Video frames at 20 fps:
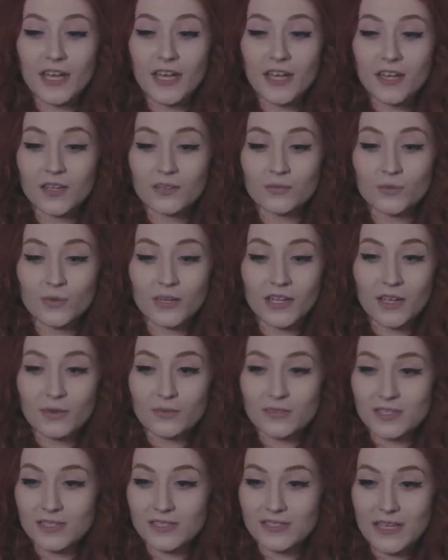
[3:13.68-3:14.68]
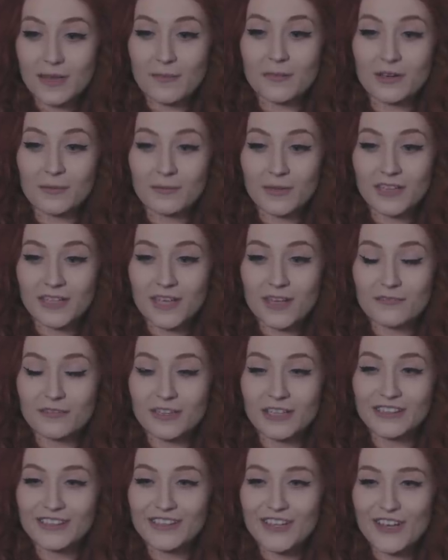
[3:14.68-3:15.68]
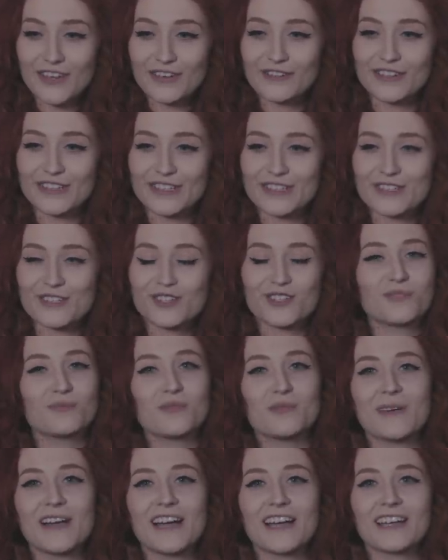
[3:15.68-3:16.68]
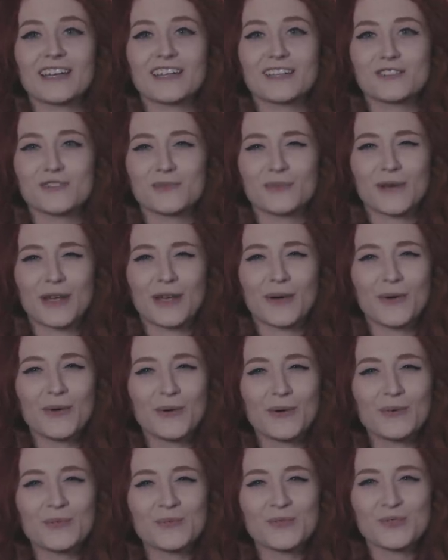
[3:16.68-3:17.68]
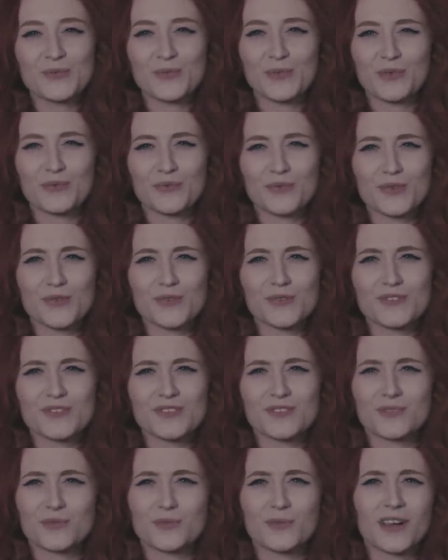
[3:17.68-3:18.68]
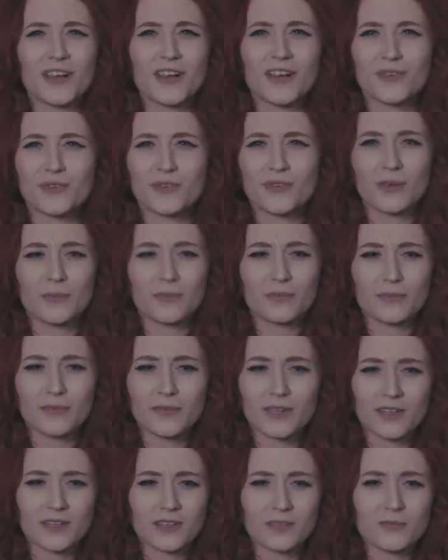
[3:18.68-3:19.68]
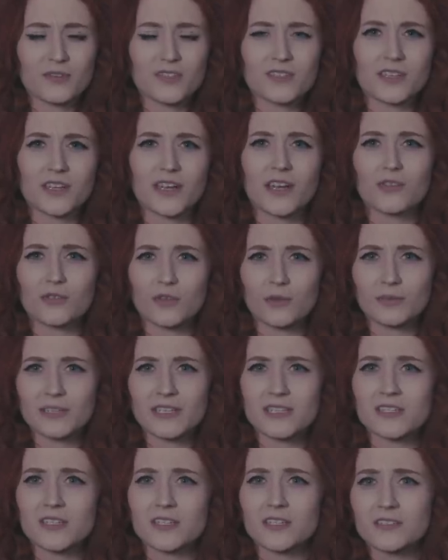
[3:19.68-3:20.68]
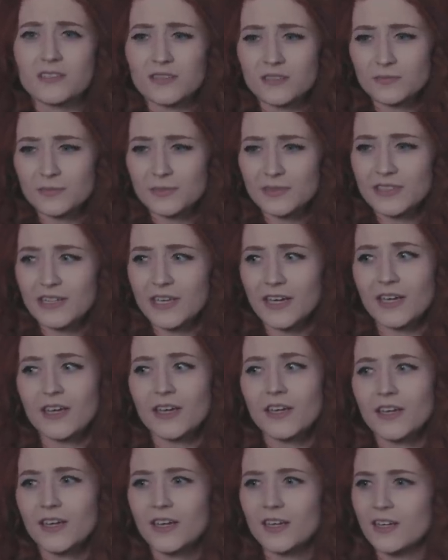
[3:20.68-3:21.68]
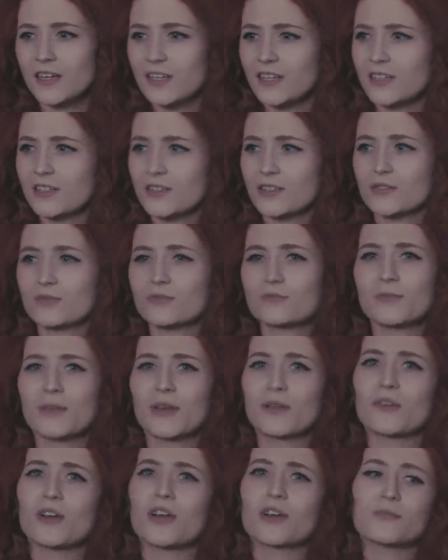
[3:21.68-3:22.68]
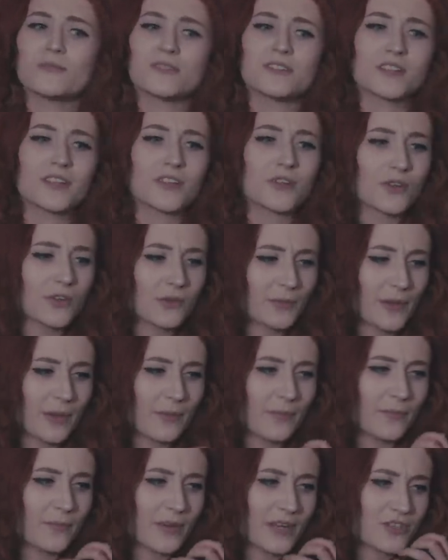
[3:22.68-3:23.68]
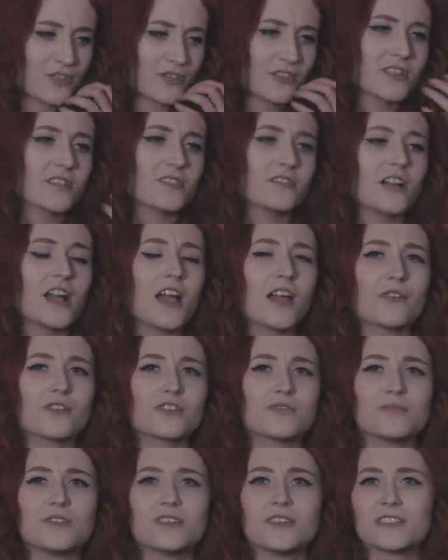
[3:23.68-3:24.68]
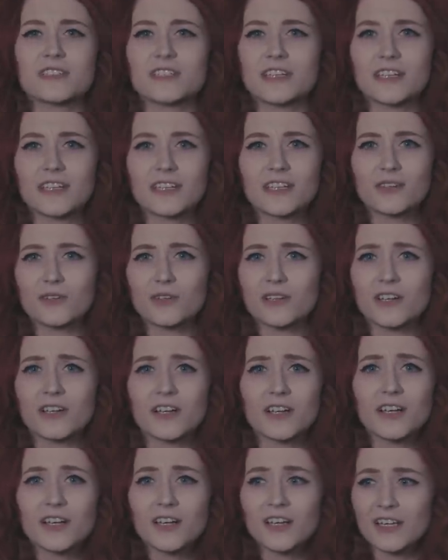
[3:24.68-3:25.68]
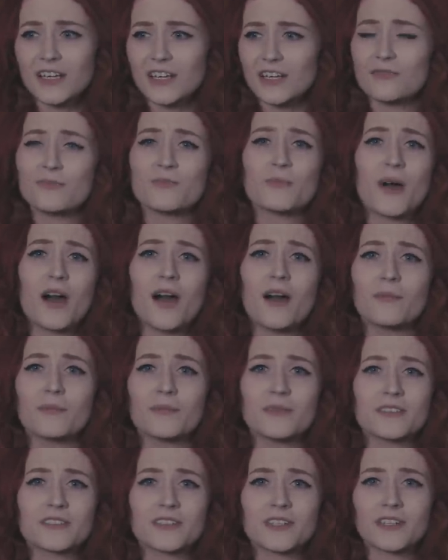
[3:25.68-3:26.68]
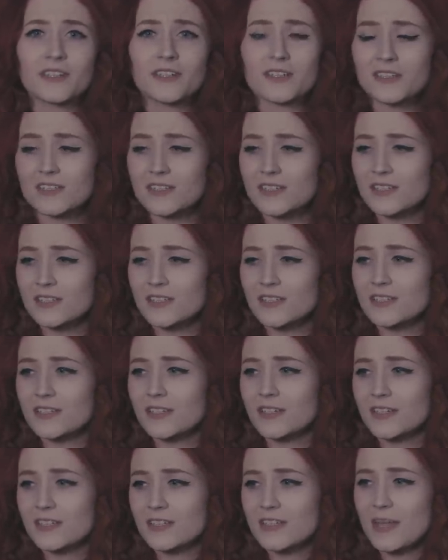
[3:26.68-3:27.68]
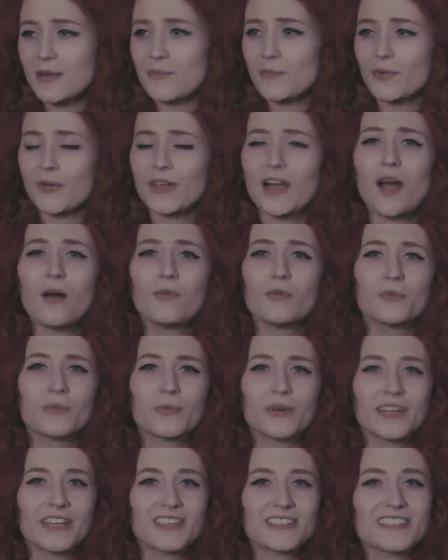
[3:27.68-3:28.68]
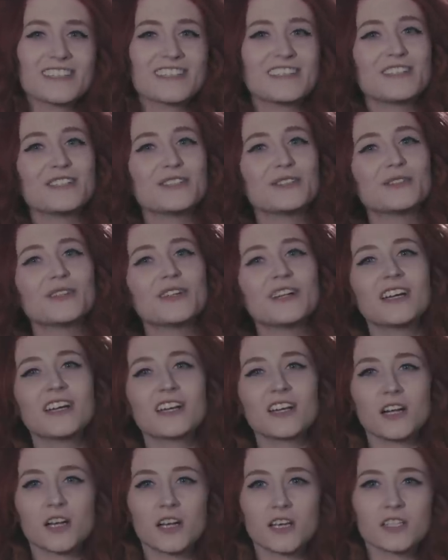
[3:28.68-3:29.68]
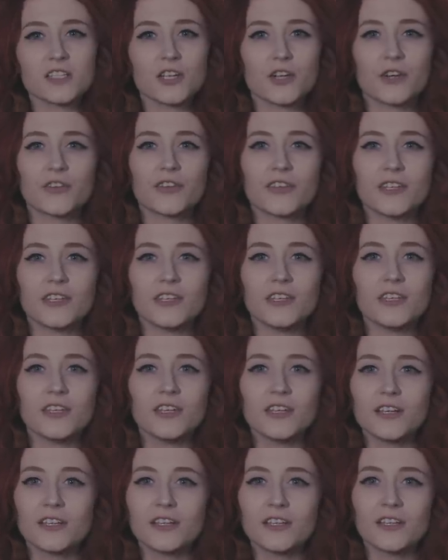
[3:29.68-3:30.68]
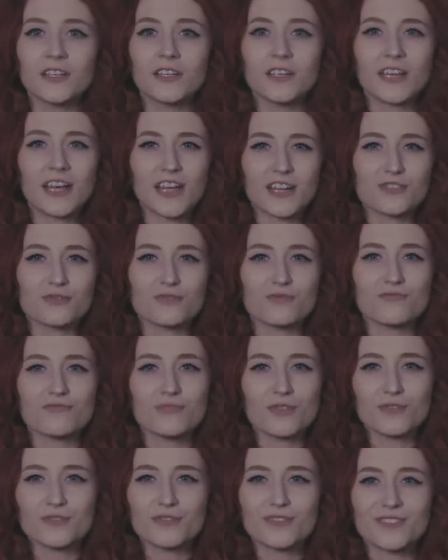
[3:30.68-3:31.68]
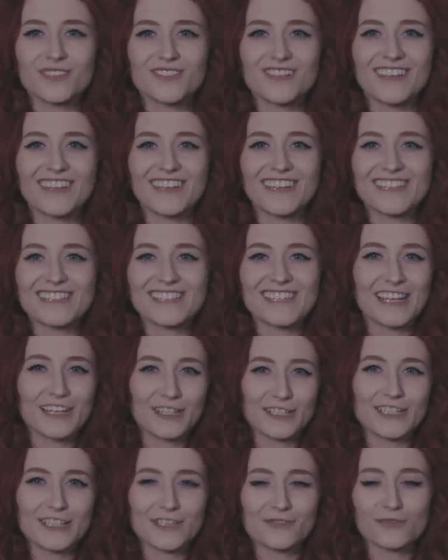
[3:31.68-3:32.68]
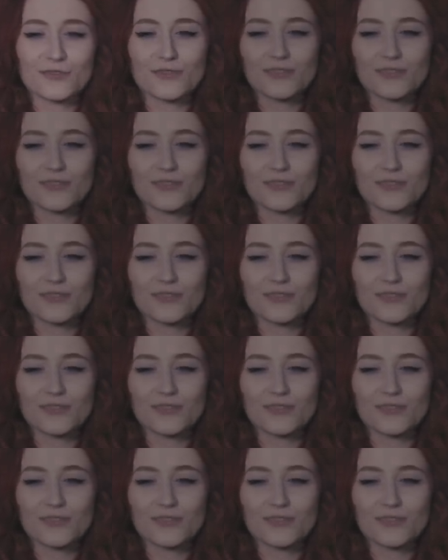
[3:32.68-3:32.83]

And when I was examining my life, a lot of it took me back to my home, to my roots, to where I grew up and the music I grew up listening to, be that, you know, my rock music or my traditional Irish music or even pop music, because this is a contemporary album, but it's still got its earthy, natural roots and its Celtic